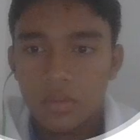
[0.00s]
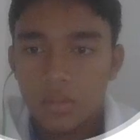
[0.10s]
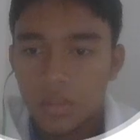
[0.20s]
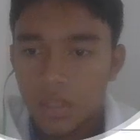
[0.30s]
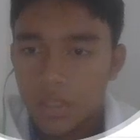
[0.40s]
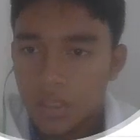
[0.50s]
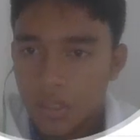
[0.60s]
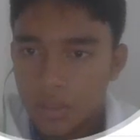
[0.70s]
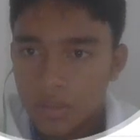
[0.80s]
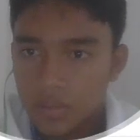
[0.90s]
Yeah,
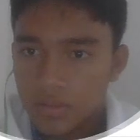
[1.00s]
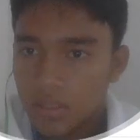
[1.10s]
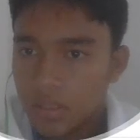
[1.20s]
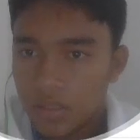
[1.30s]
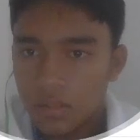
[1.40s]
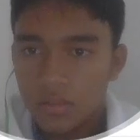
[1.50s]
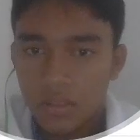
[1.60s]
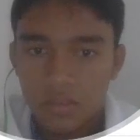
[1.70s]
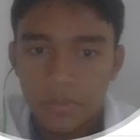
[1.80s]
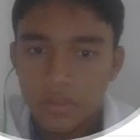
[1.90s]
let's just say
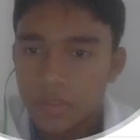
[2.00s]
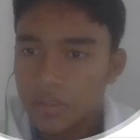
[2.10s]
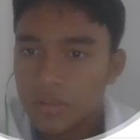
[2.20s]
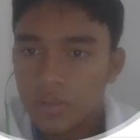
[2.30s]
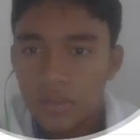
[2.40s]
6 projects.